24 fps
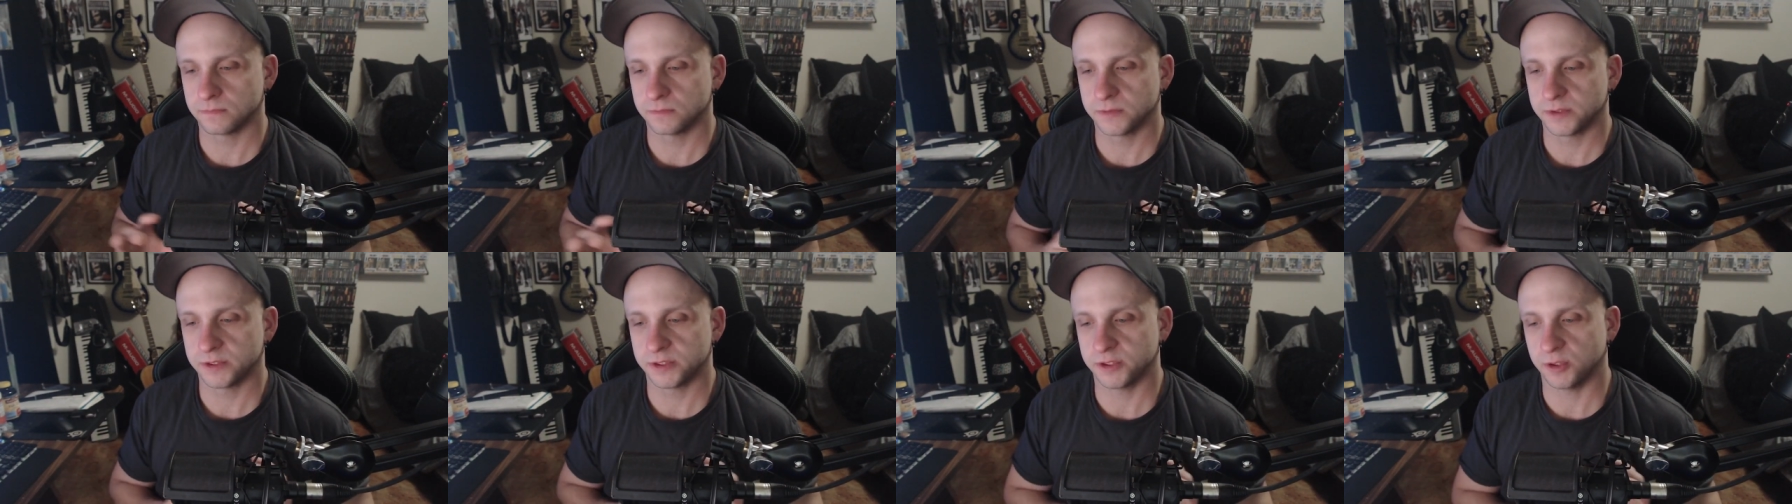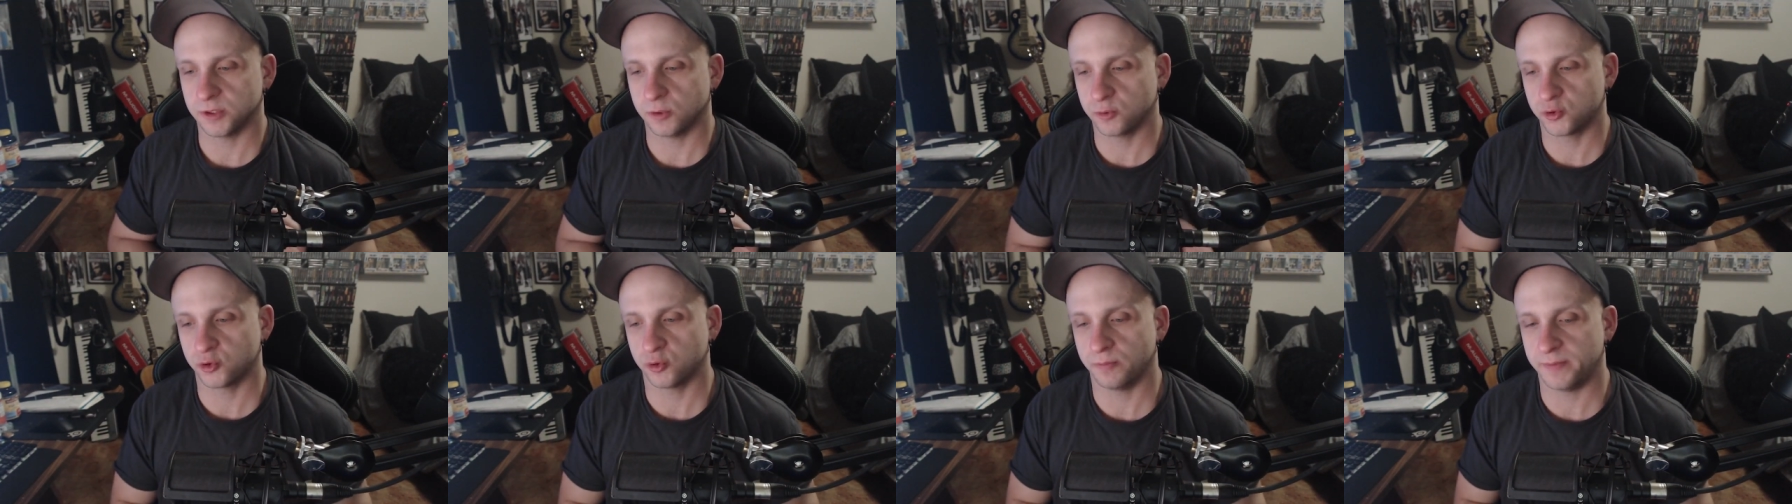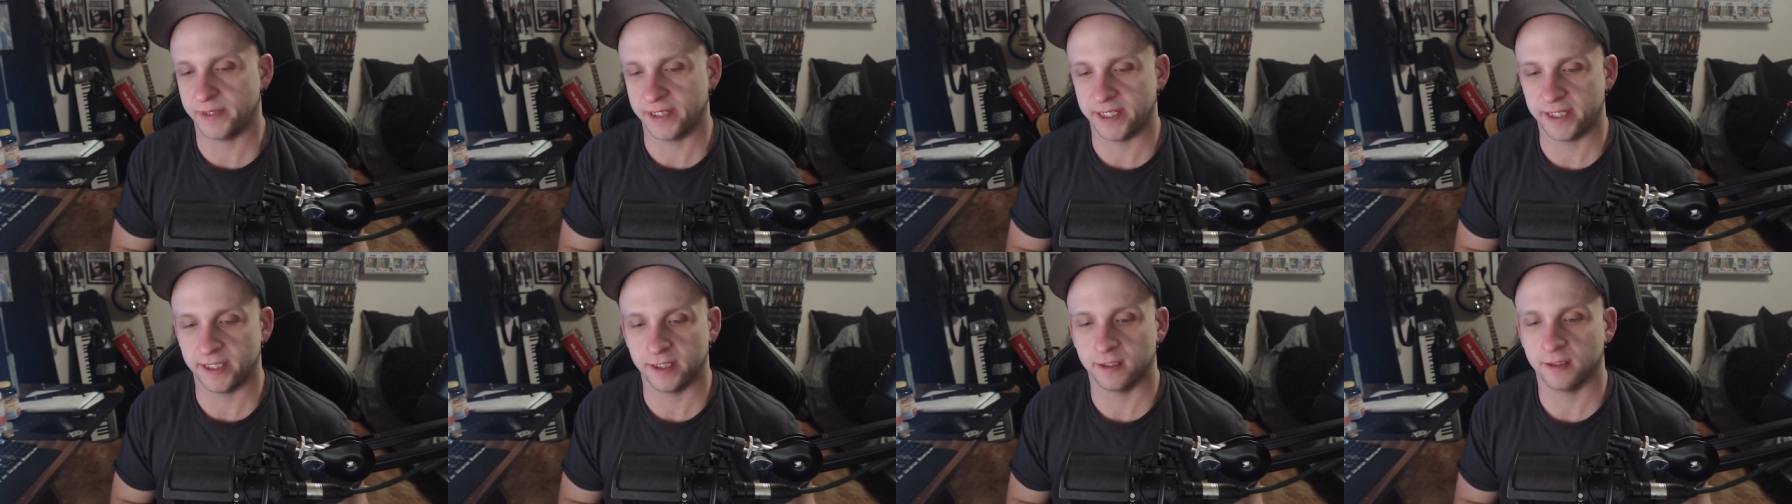social
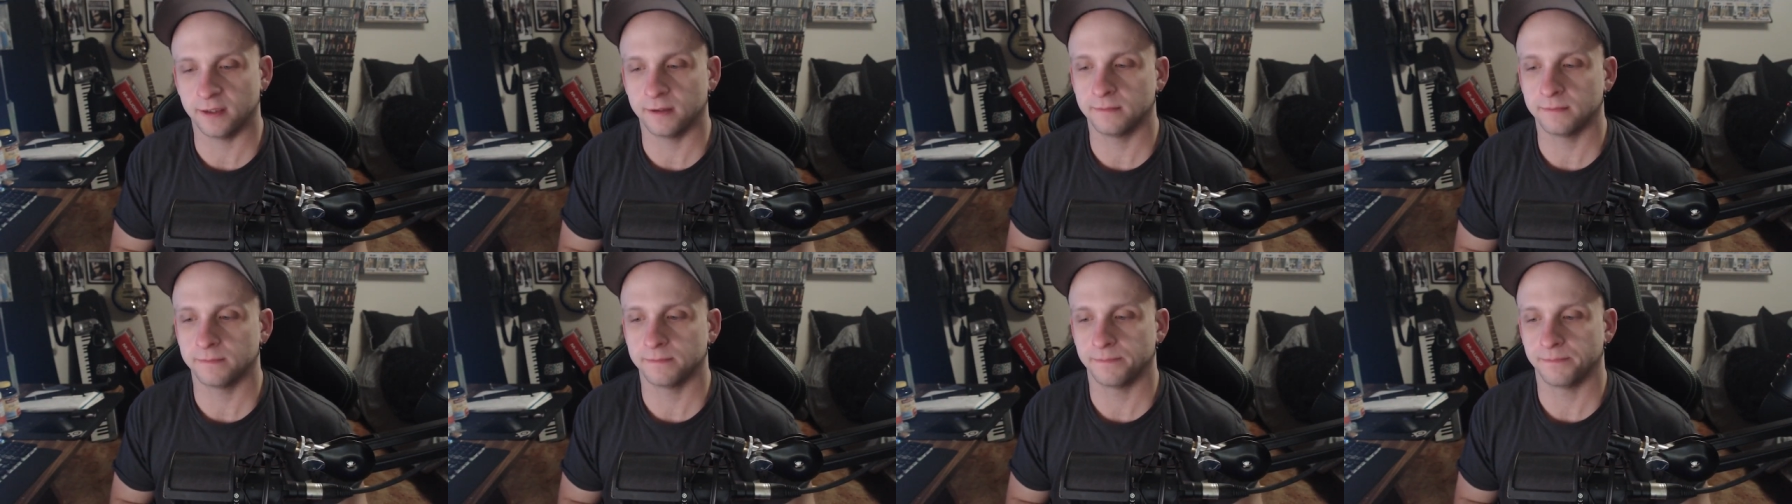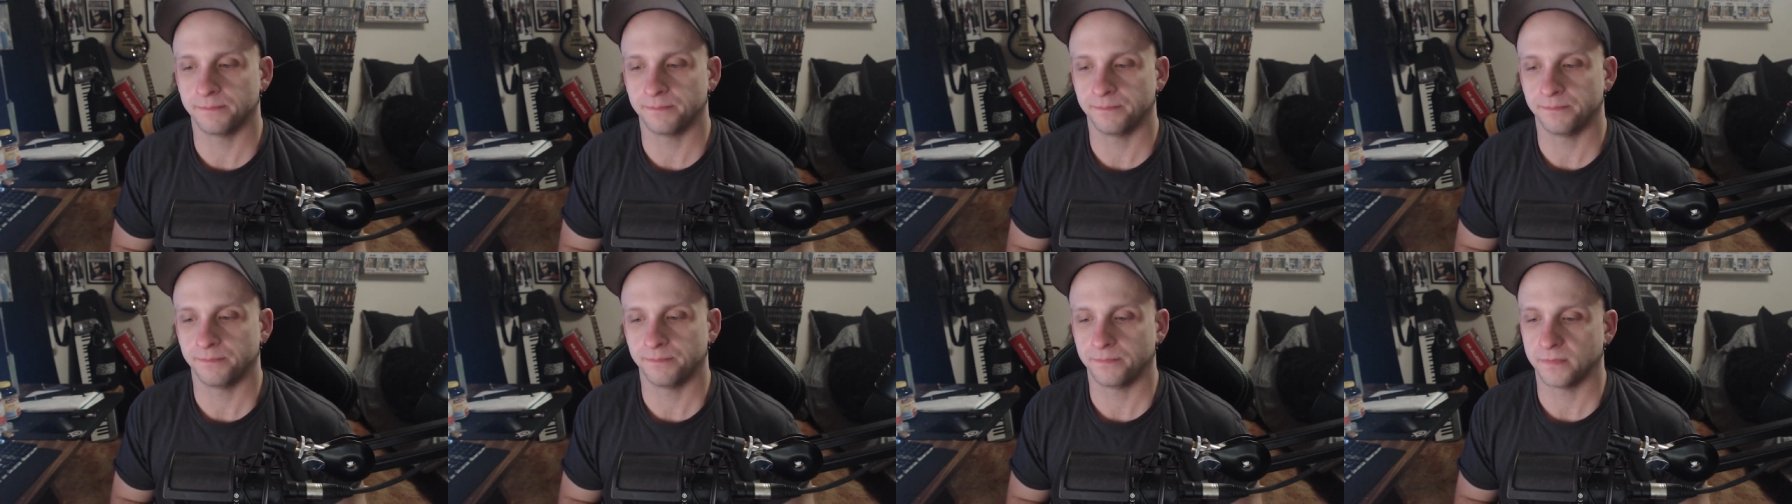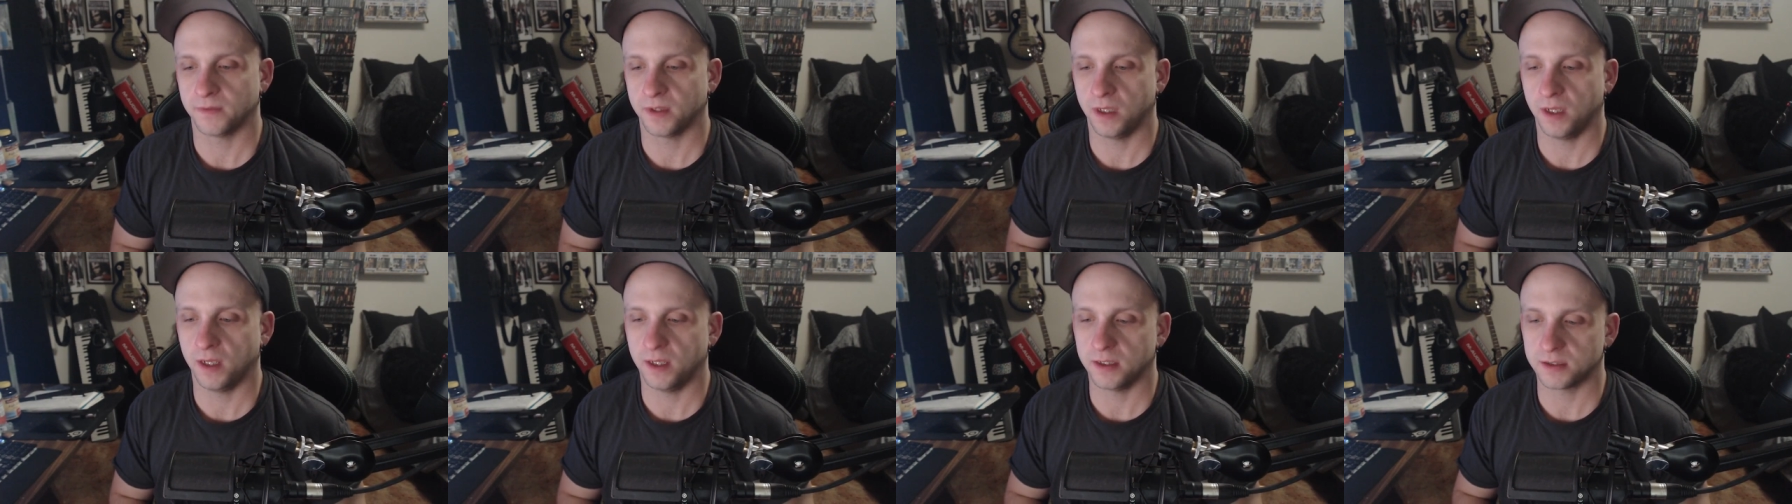media,
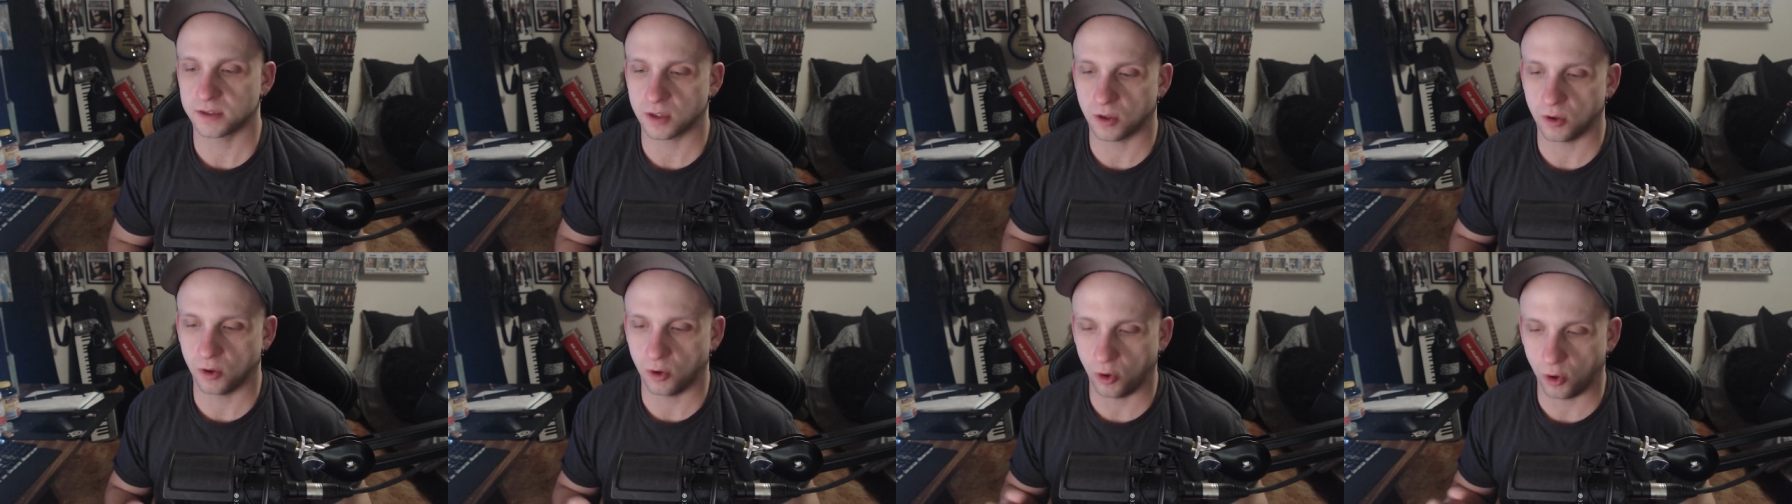it's